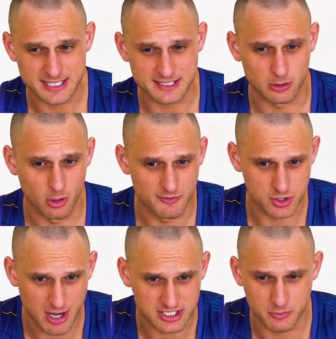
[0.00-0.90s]
That's the law of
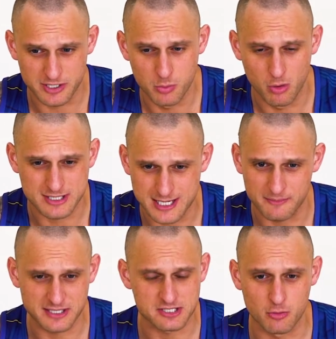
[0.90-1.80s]
attraction. When you want
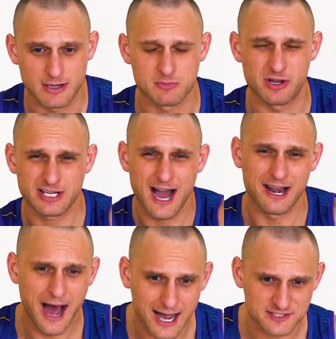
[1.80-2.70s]
something, there's no reason why you
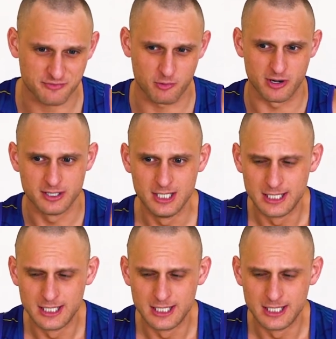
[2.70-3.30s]
can't ask for it.